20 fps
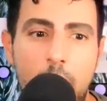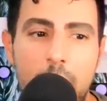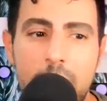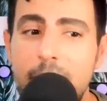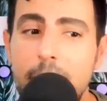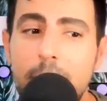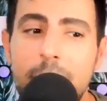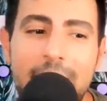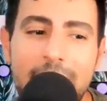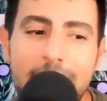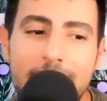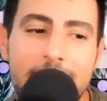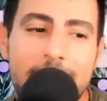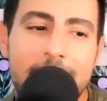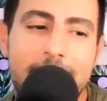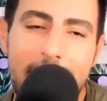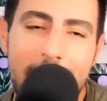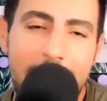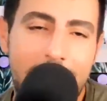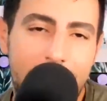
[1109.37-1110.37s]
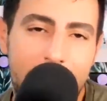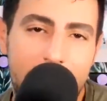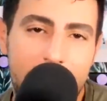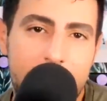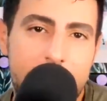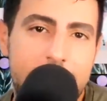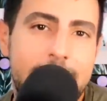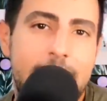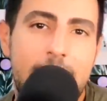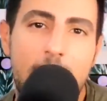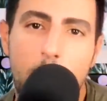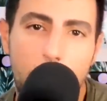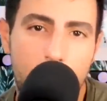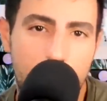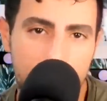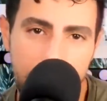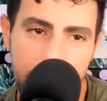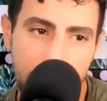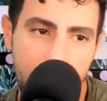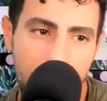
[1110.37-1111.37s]
Also, Dana is Dana. It's Dana
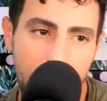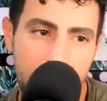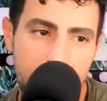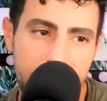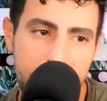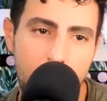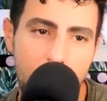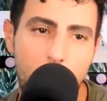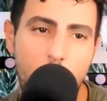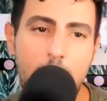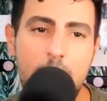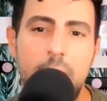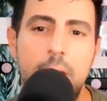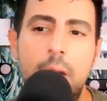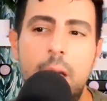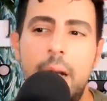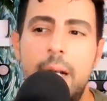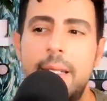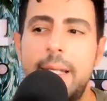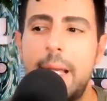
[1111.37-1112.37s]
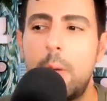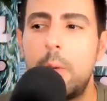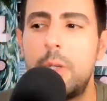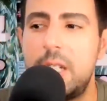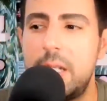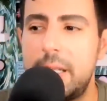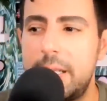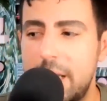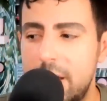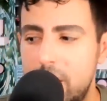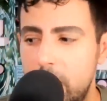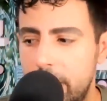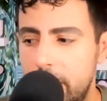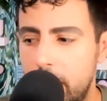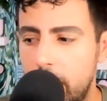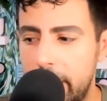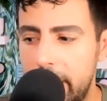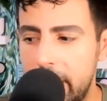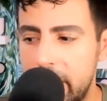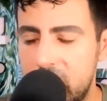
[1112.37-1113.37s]
Wilkey. So you got to take what she says with
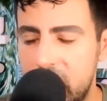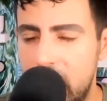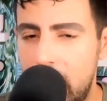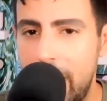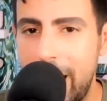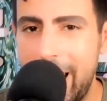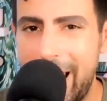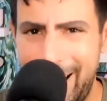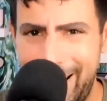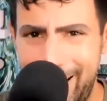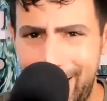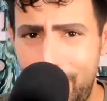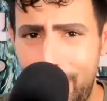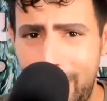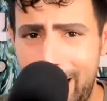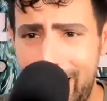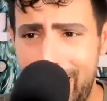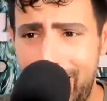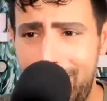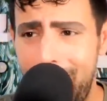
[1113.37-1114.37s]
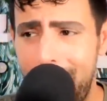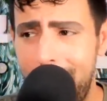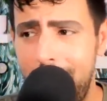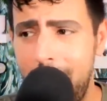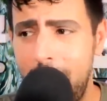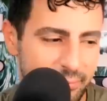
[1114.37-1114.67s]
a grain of salt anyway.